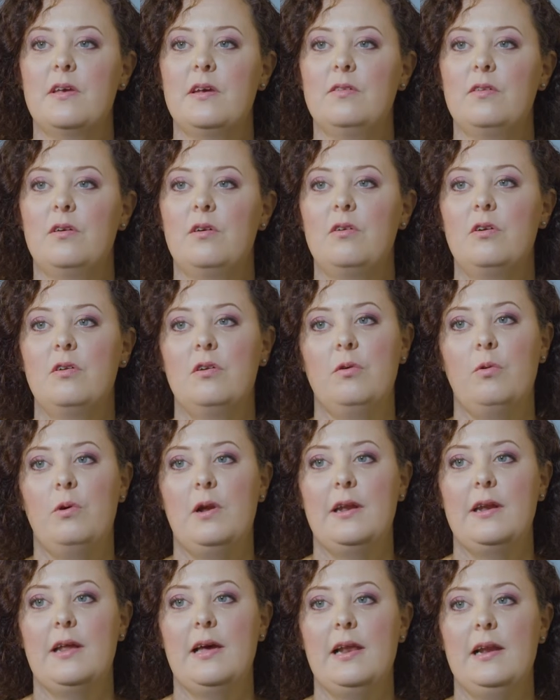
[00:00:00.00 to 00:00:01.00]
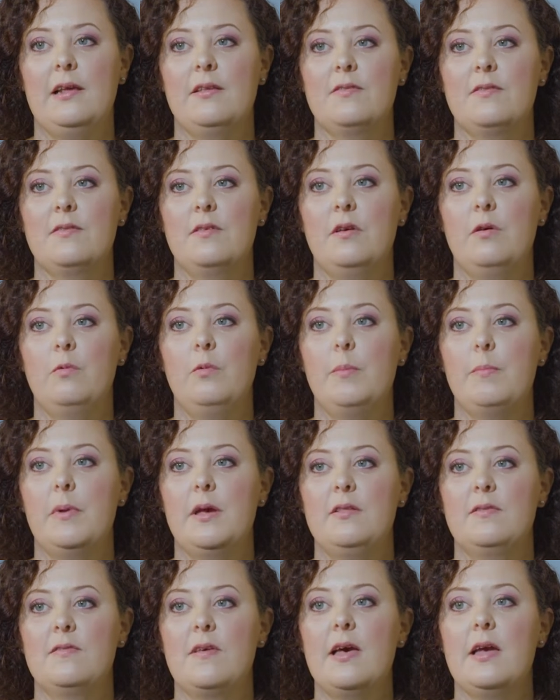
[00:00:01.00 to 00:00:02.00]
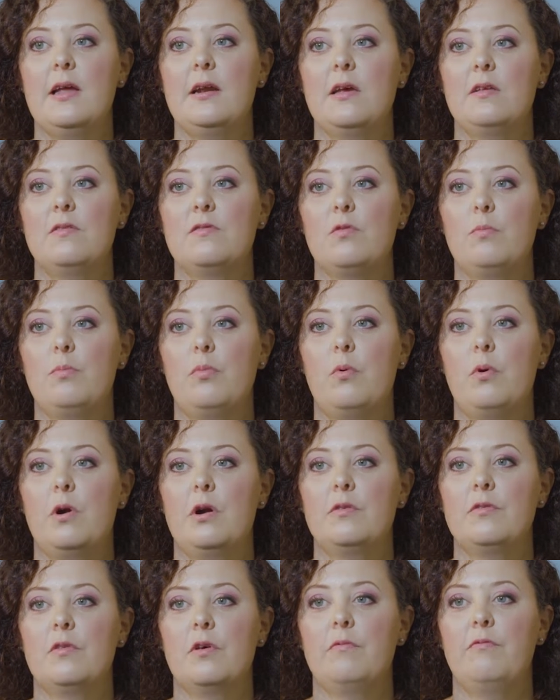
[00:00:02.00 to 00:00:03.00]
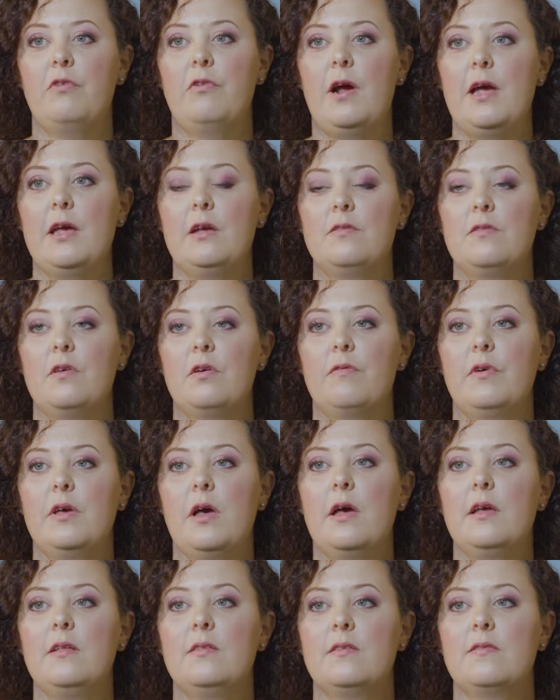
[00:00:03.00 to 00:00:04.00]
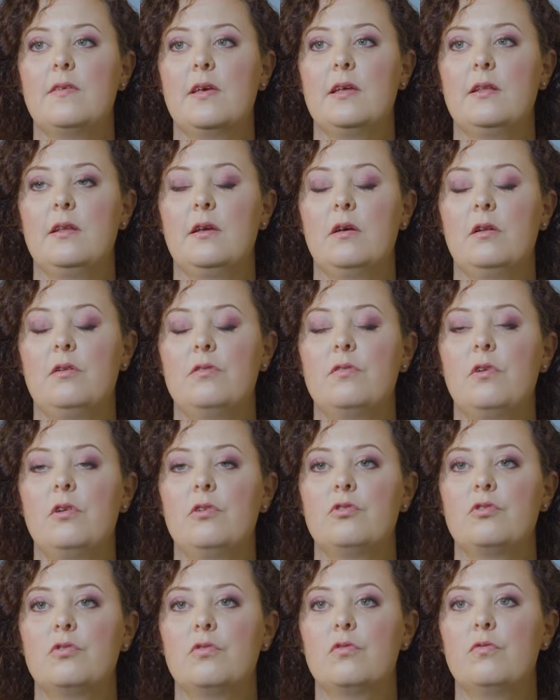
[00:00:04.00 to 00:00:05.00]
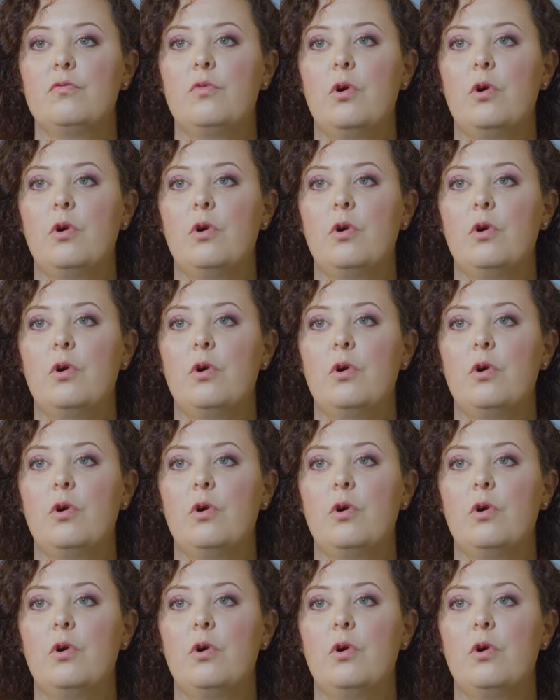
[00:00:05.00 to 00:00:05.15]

sector on the Åland Islands. We maintain and support a variety of IT technical solutions